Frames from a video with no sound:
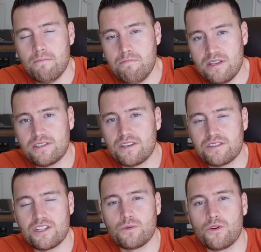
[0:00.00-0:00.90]
business
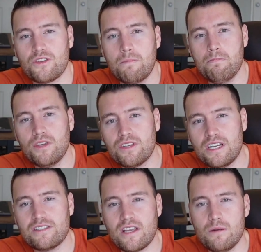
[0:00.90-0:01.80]
that's worth
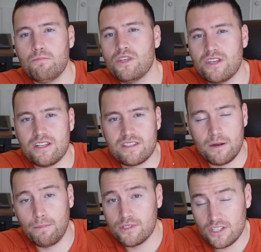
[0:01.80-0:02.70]
millions and millions
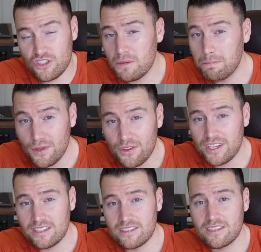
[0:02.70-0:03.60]
and potentially
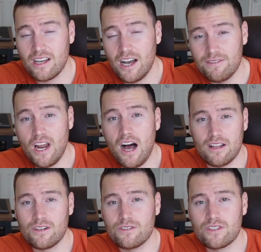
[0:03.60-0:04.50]
billions of
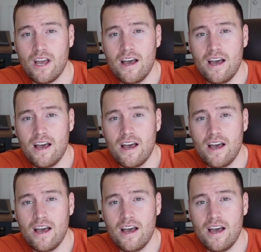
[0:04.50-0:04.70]
dollars.